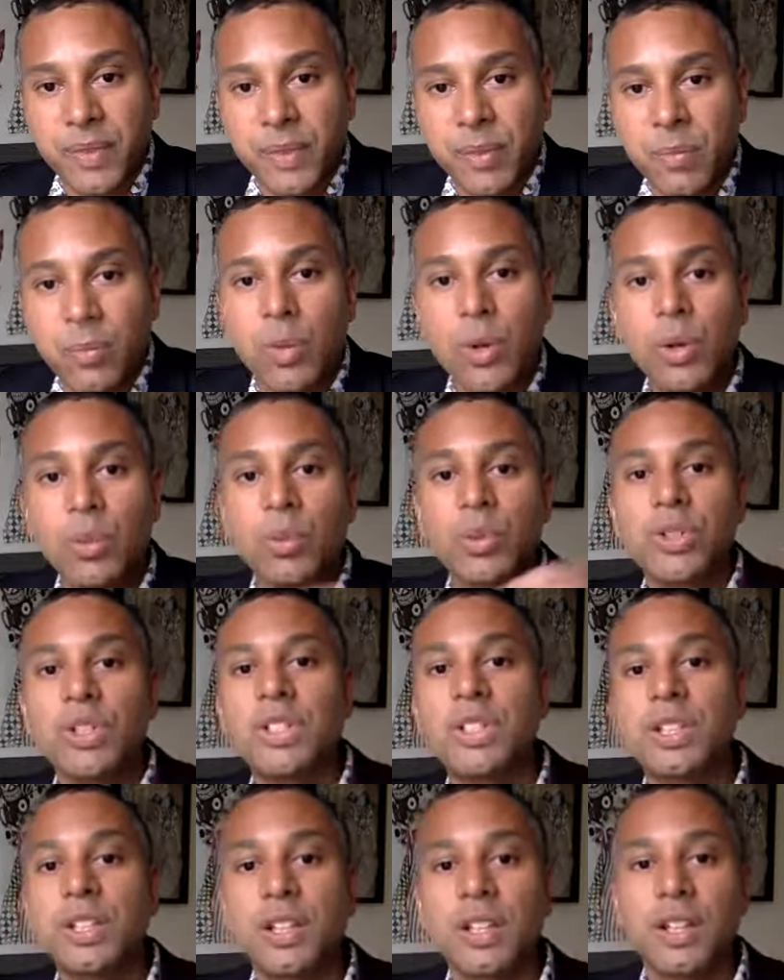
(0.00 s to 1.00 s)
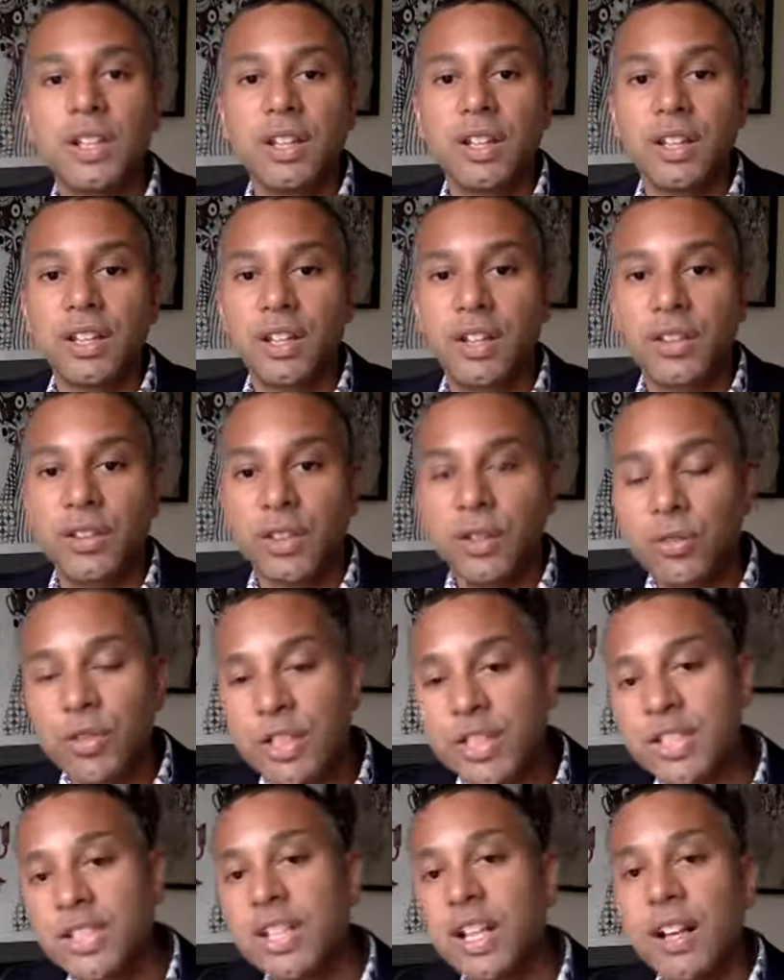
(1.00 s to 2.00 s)
What was, the
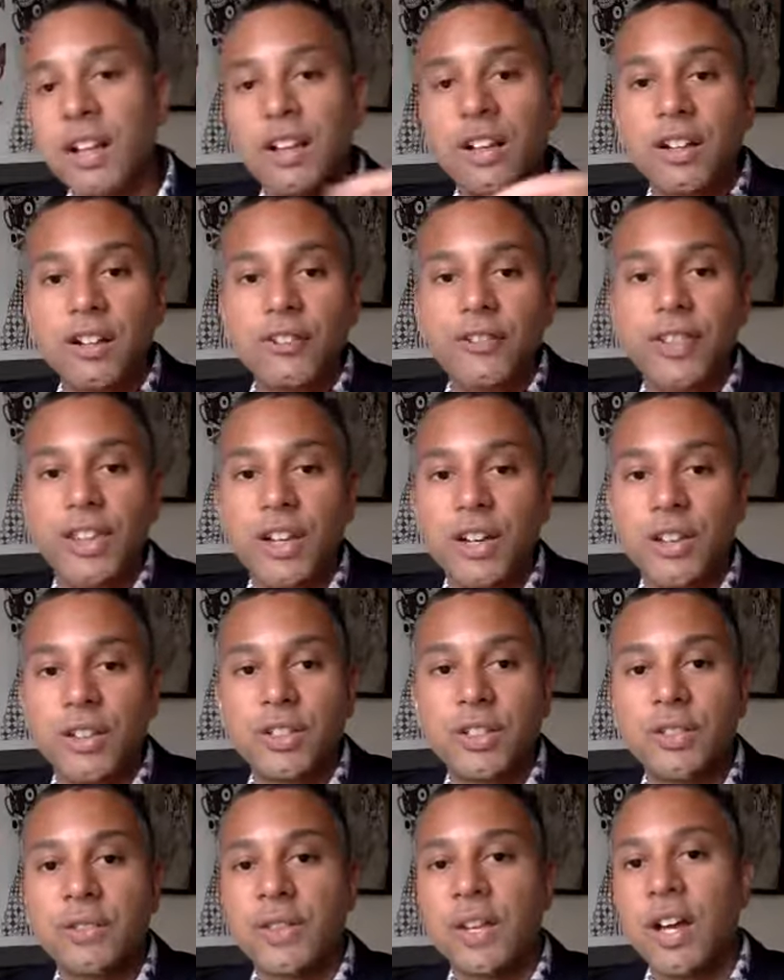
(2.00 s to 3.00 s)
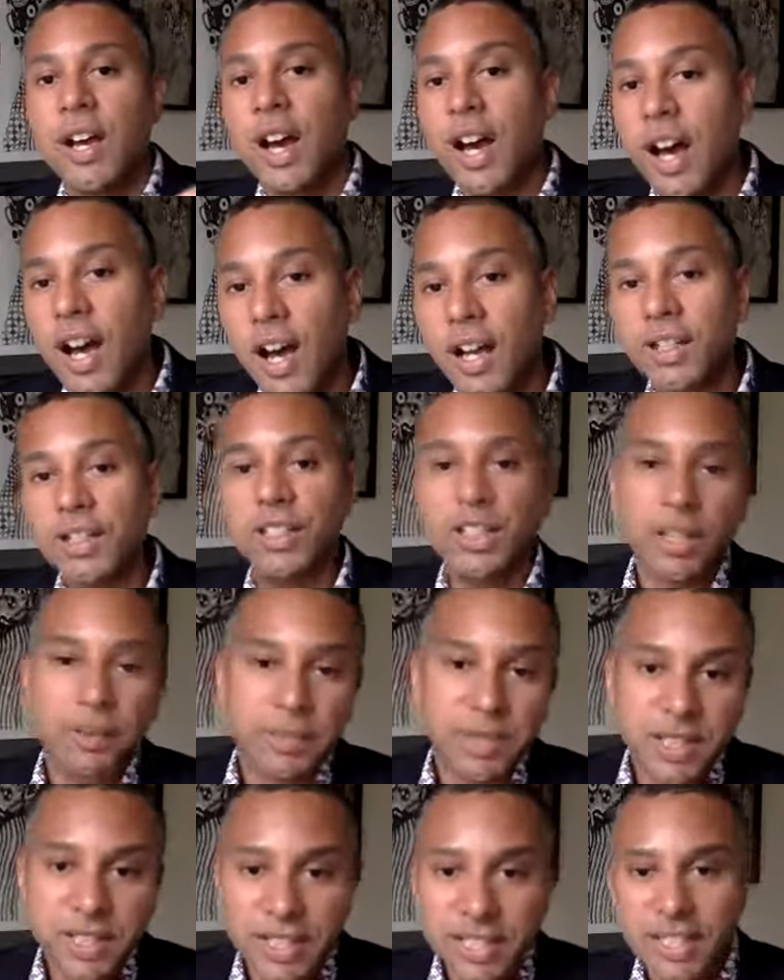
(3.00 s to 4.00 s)
result of those
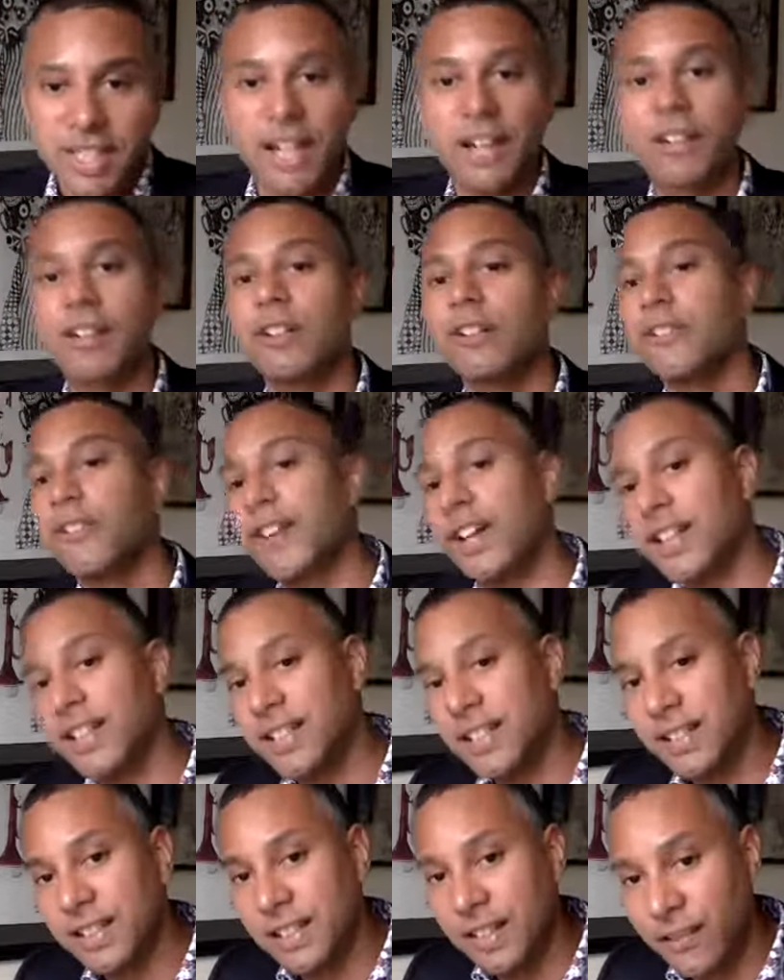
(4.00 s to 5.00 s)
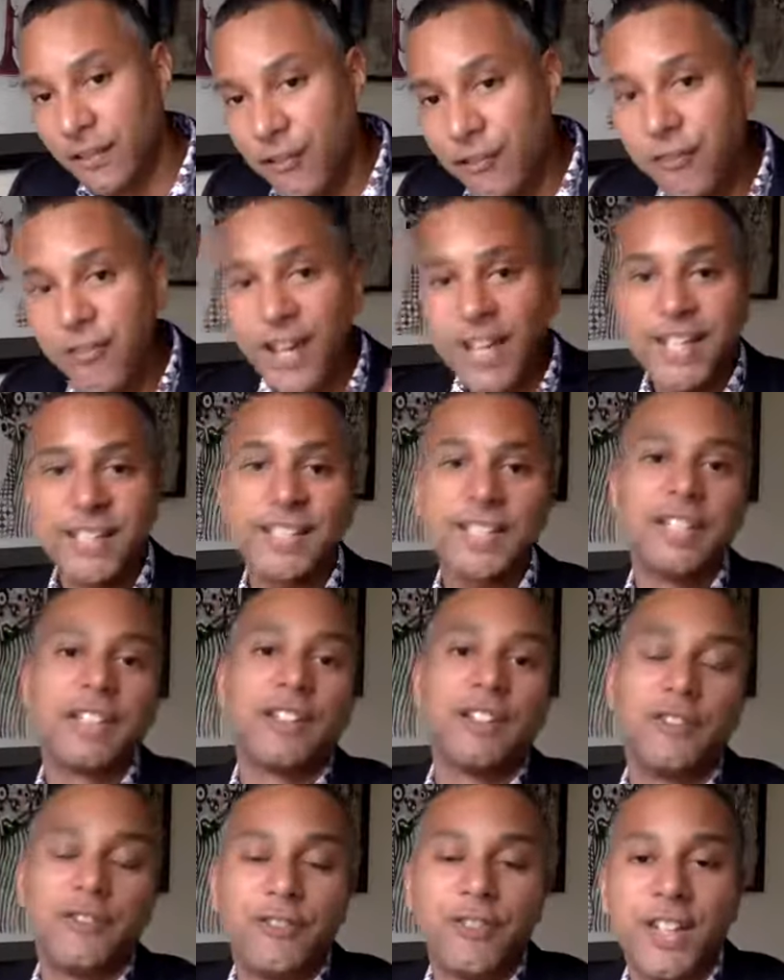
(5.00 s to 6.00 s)
hardships and sacrifices and
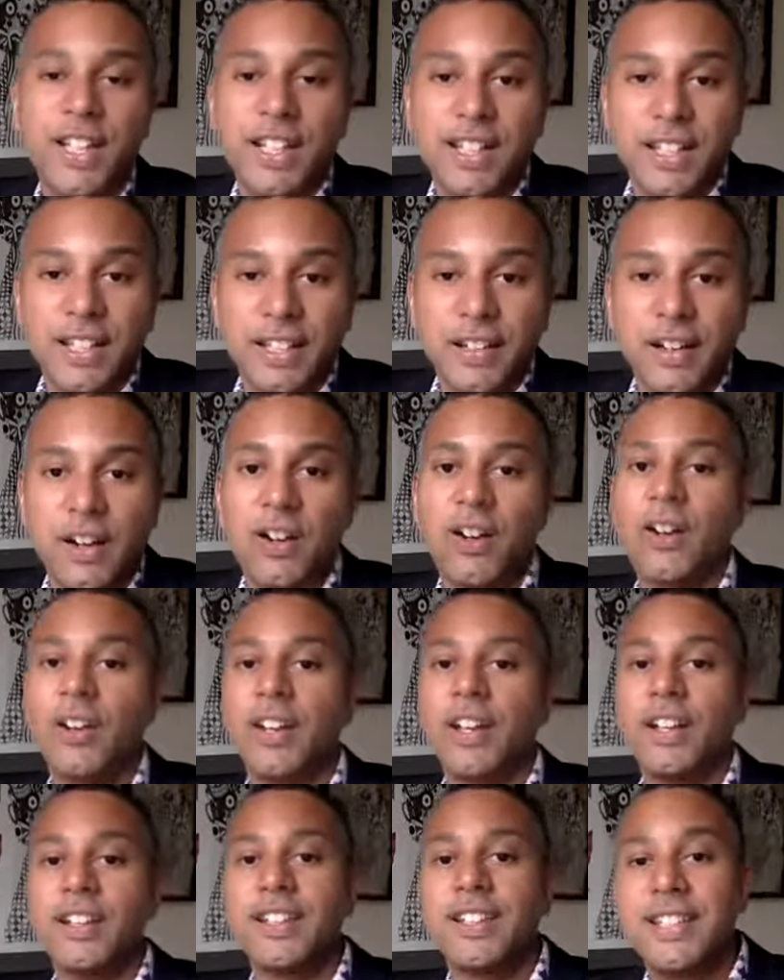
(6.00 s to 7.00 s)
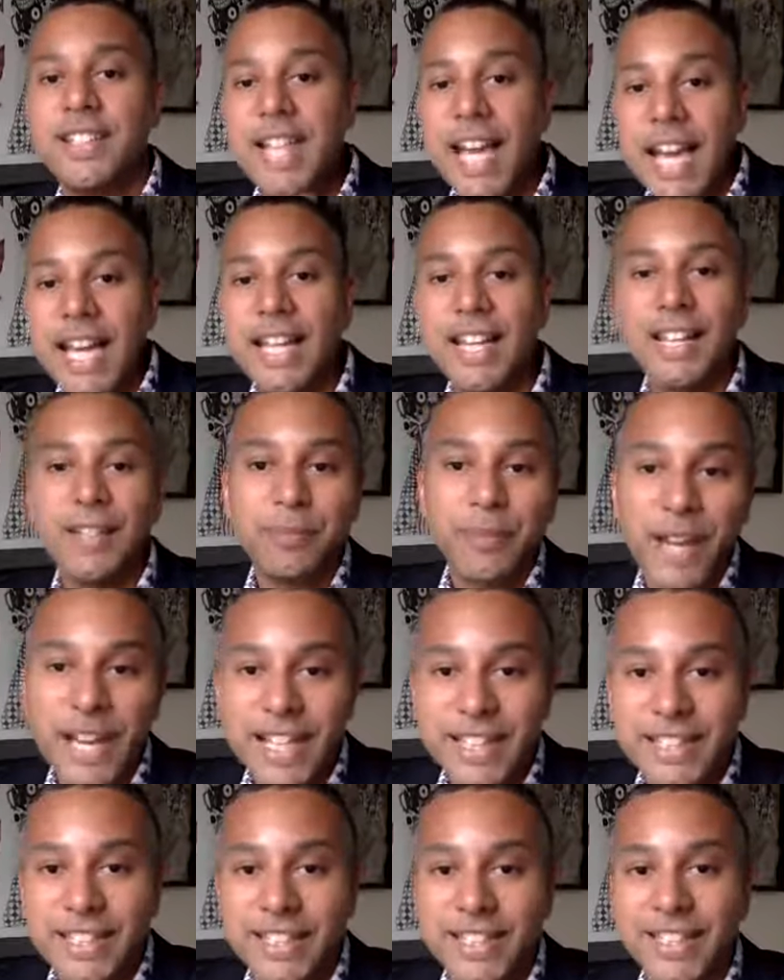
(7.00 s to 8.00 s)
facing the villain on a daily
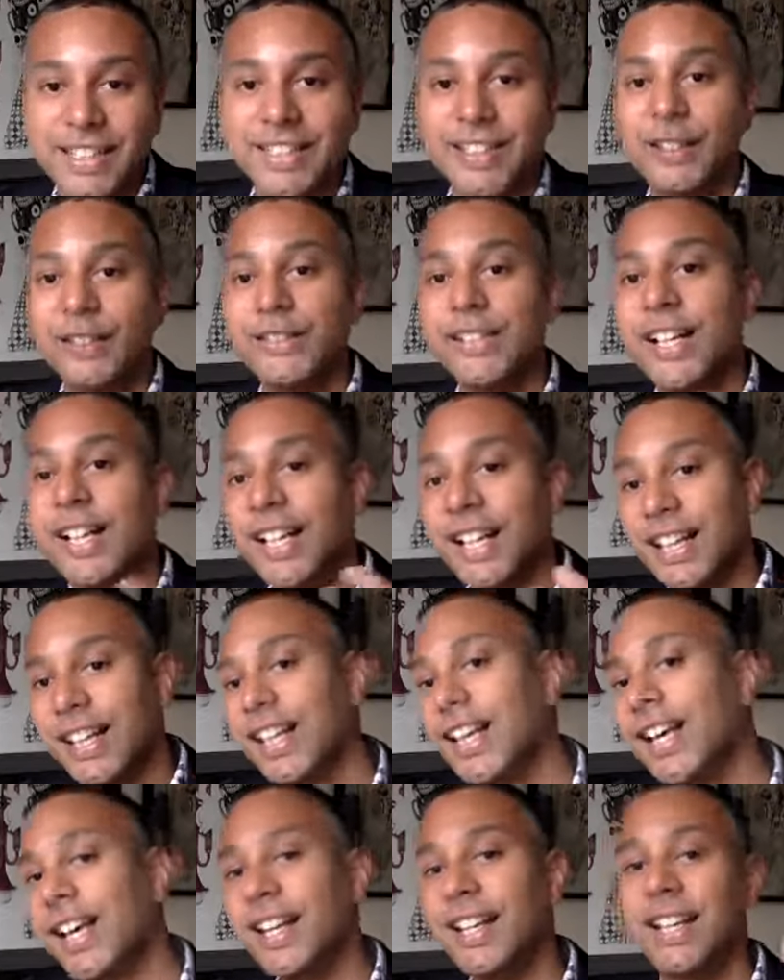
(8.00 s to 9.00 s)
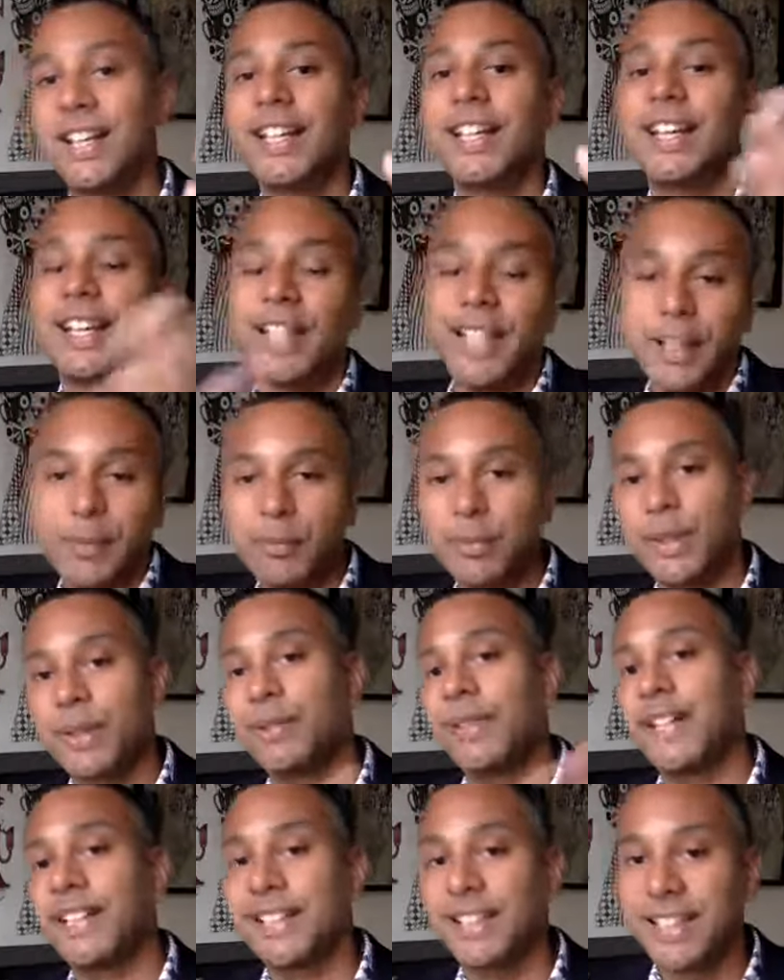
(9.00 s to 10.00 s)
basis of learning and
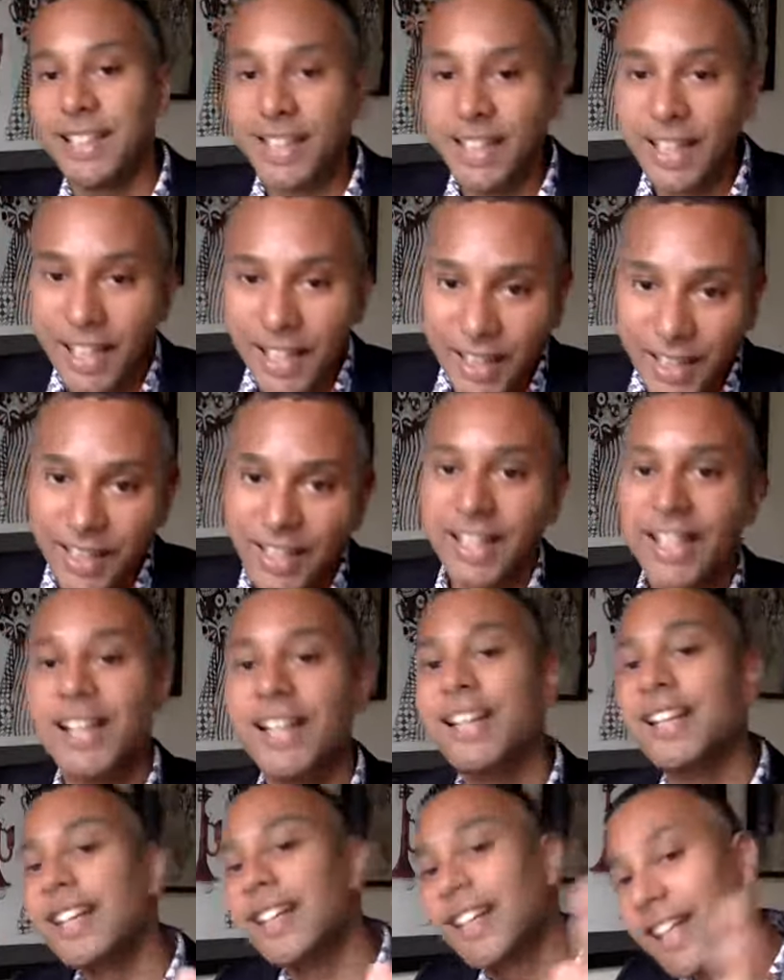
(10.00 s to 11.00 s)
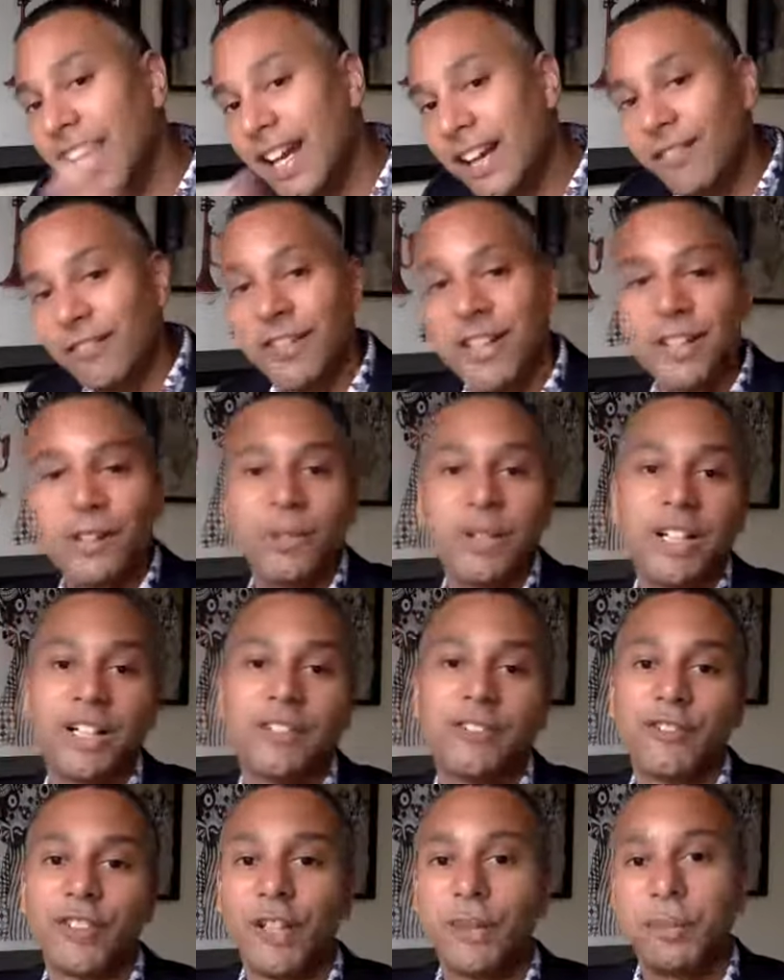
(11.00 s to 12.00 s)
implementing, getting real world
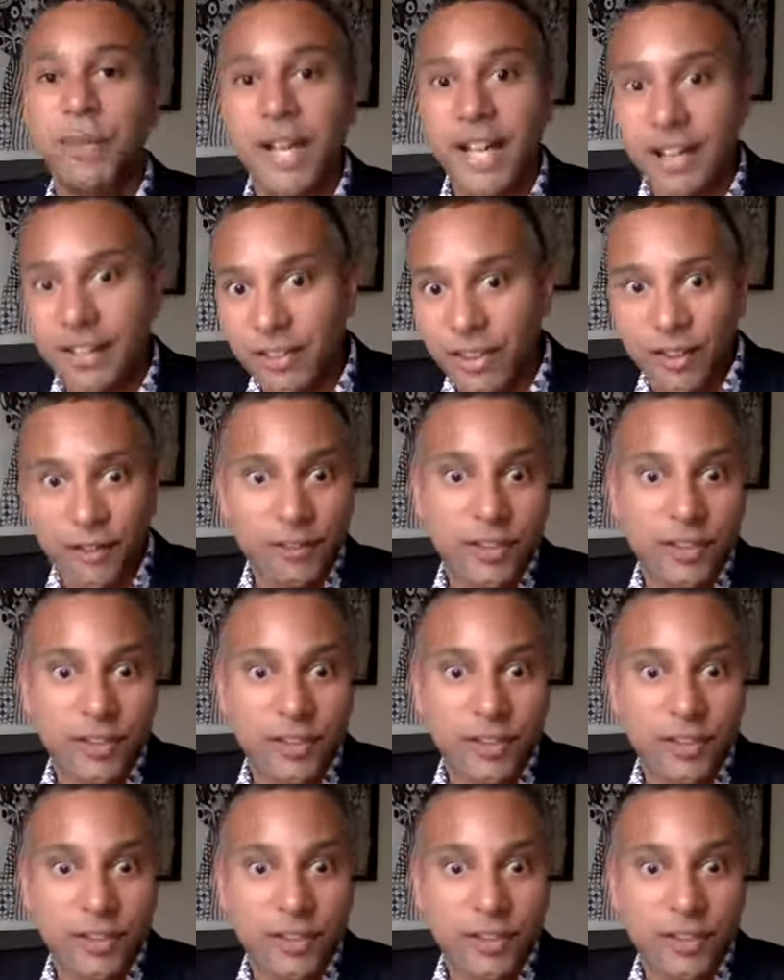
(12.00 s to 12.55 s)
feedback,